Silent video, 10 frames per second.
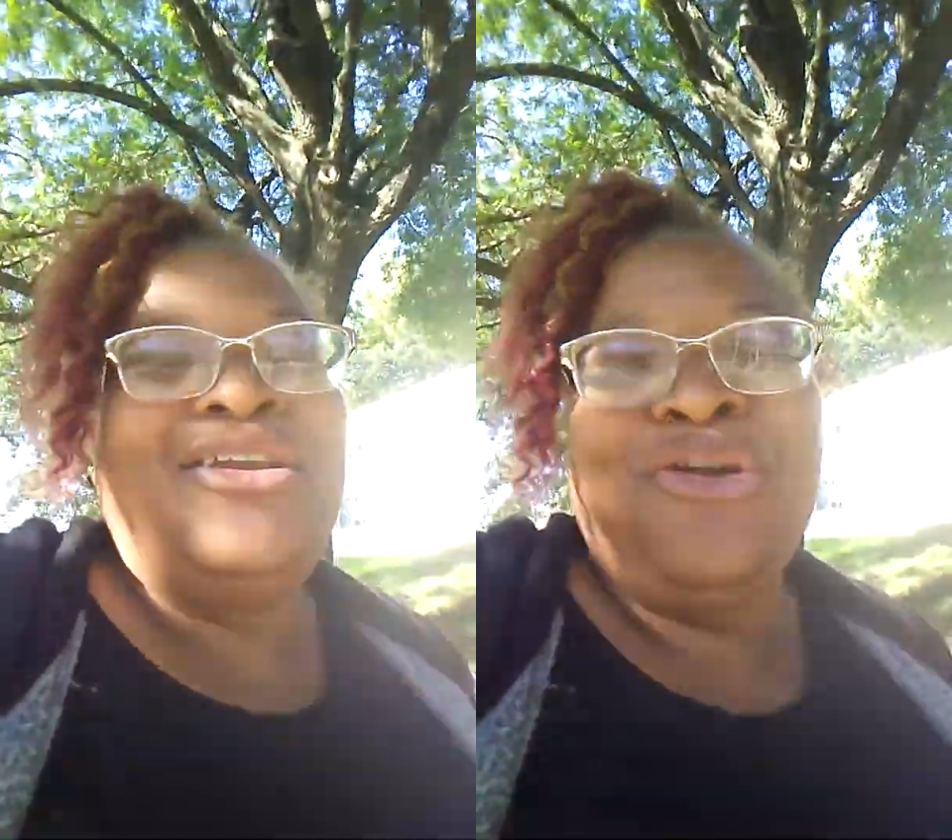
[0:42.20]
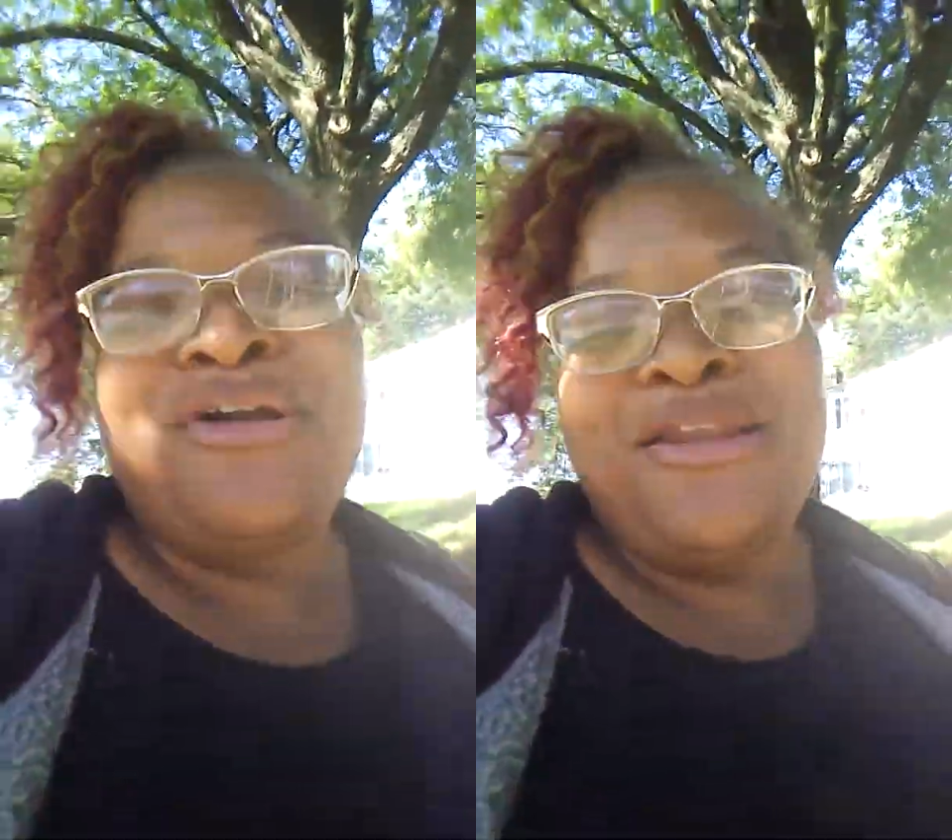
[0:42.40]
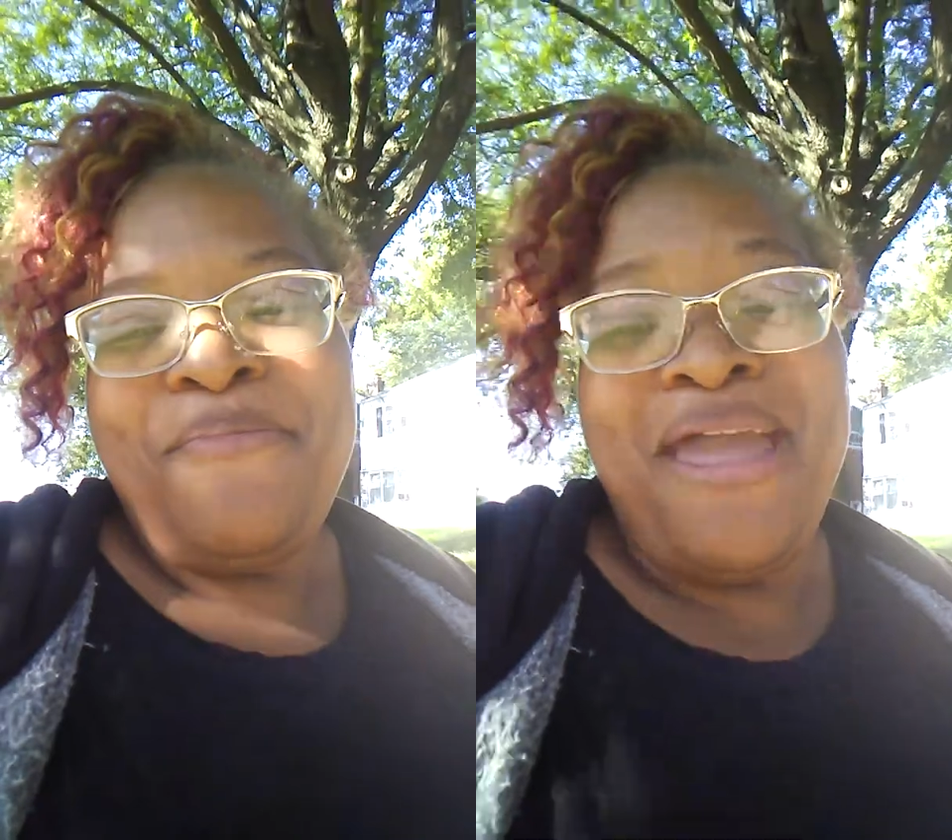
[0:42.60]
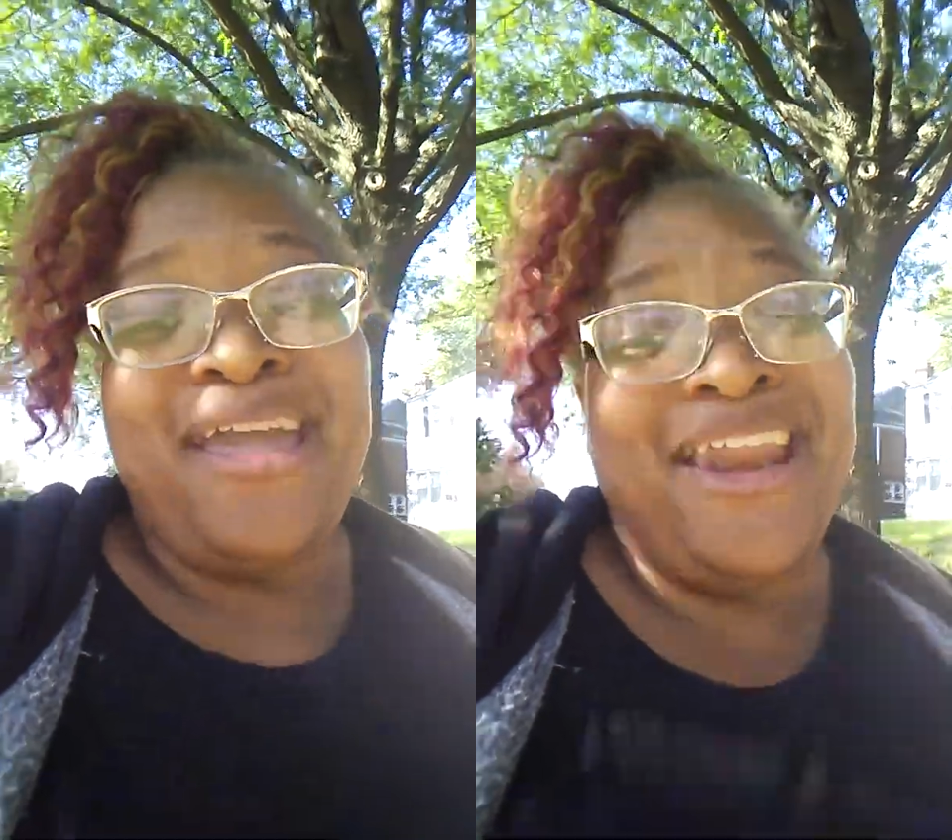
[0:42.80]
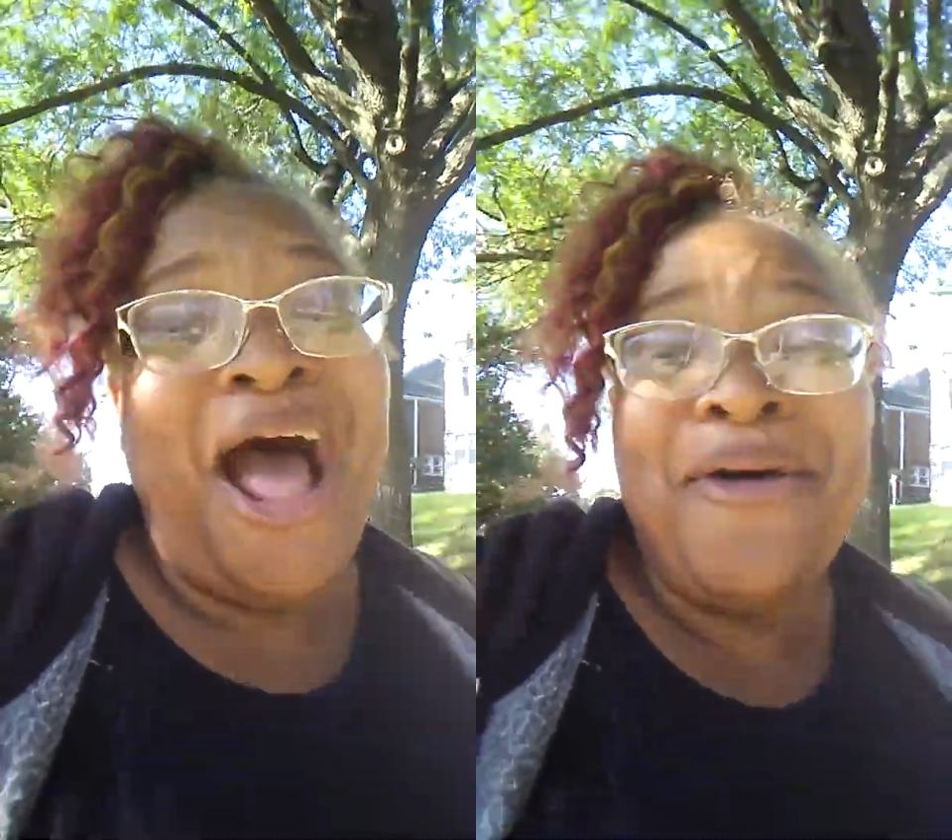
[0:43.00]
then you're going to
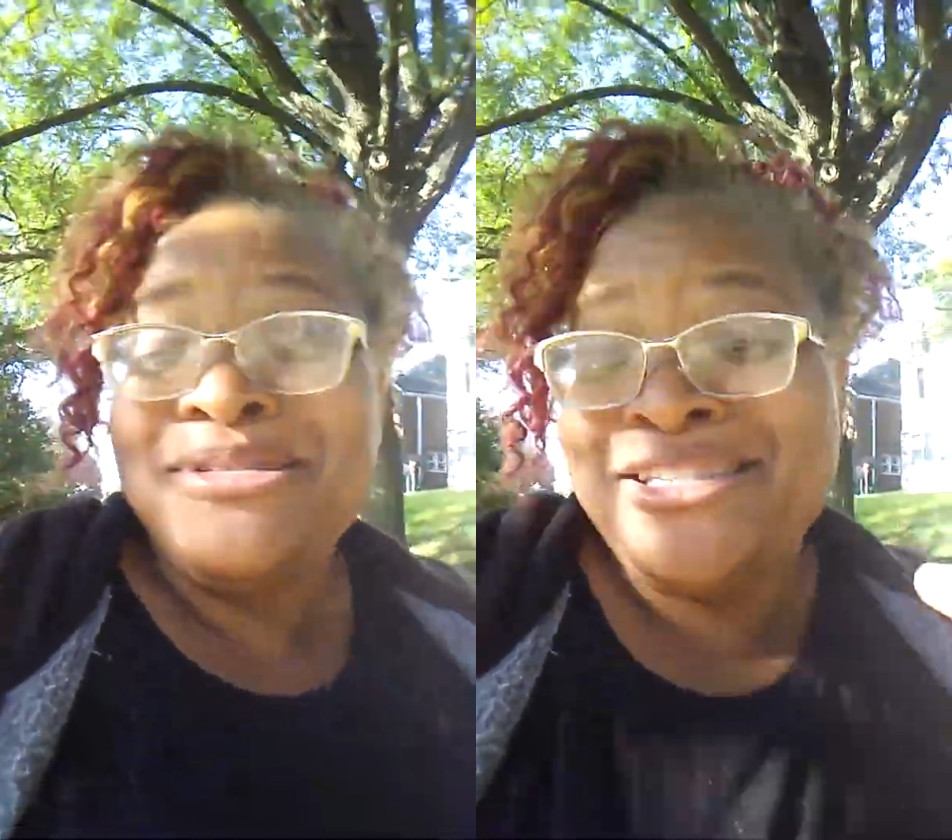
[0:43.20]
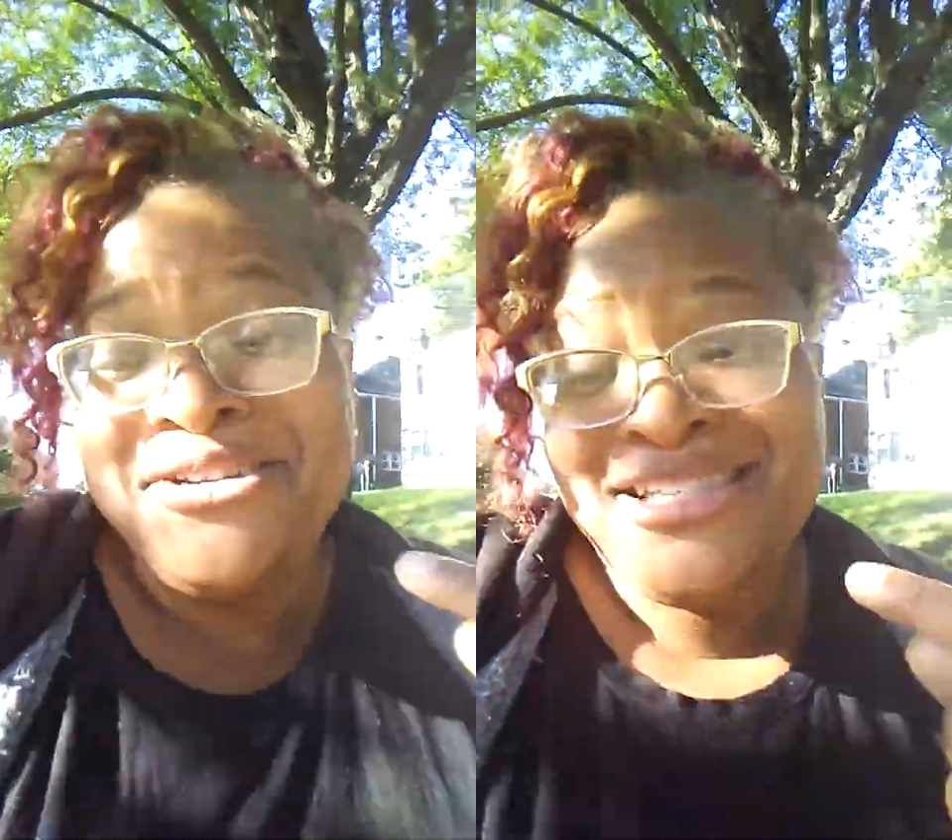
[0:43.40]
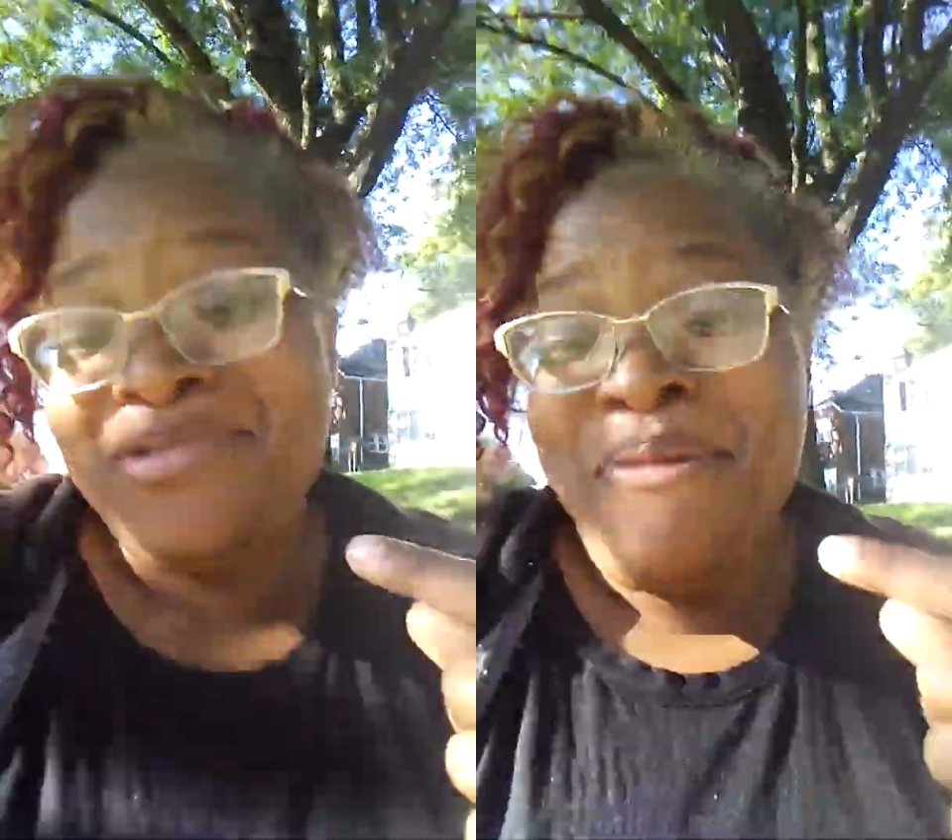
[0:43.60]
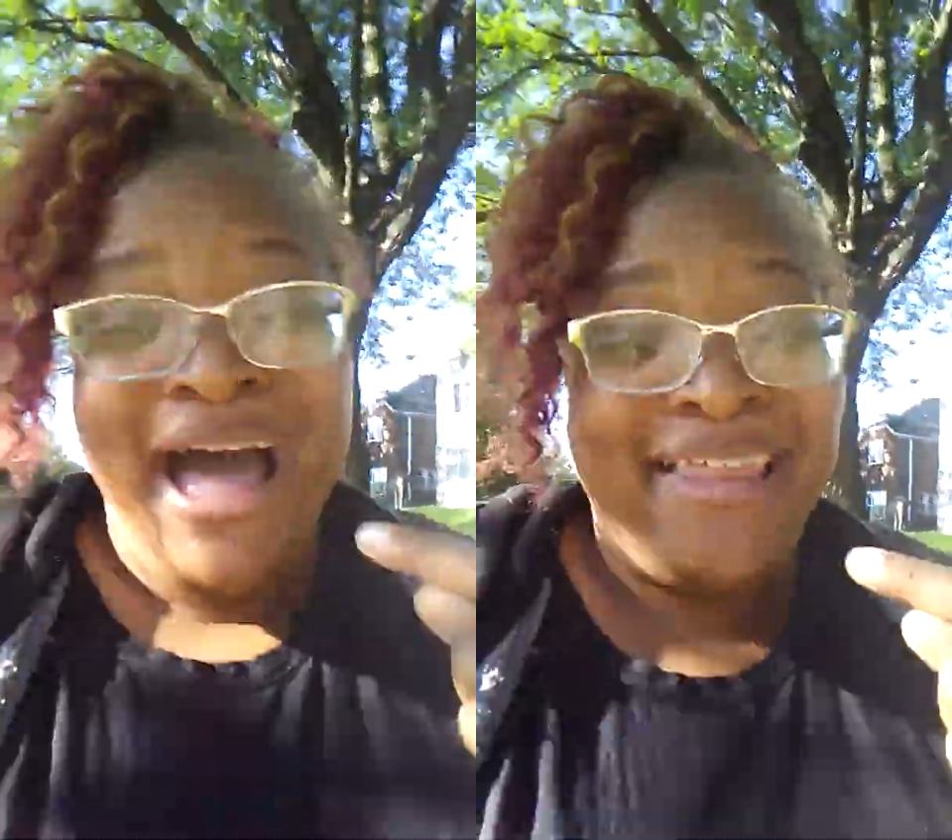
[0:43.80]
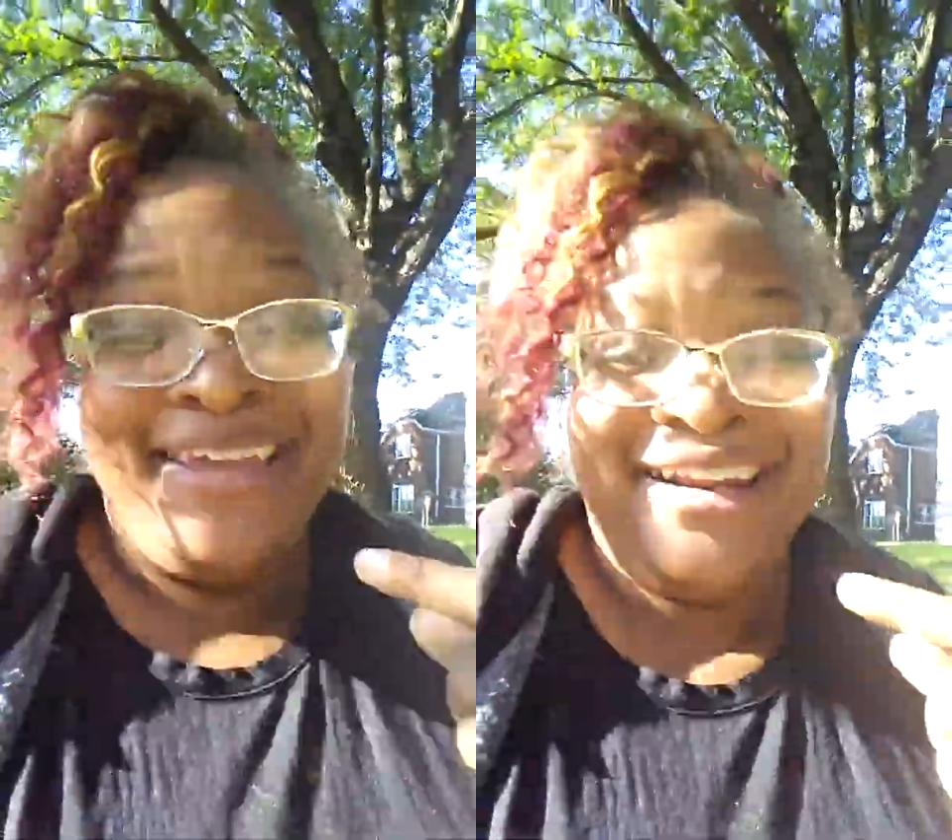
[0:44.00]
make it. I'm still
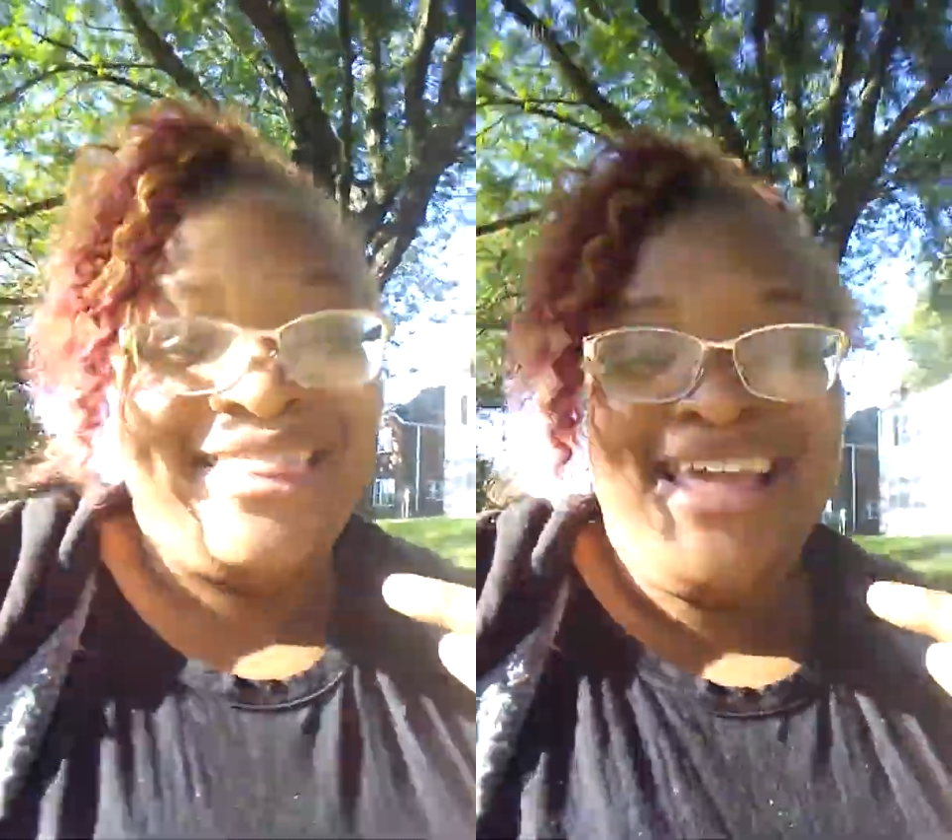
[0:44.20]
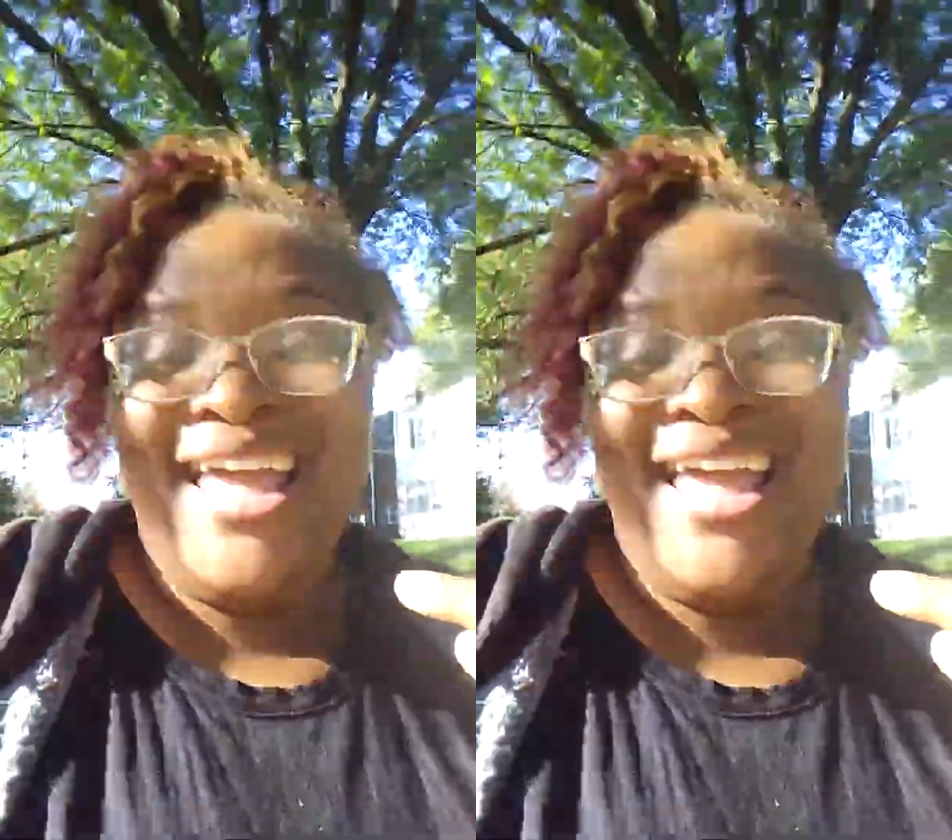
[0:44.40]
smiling at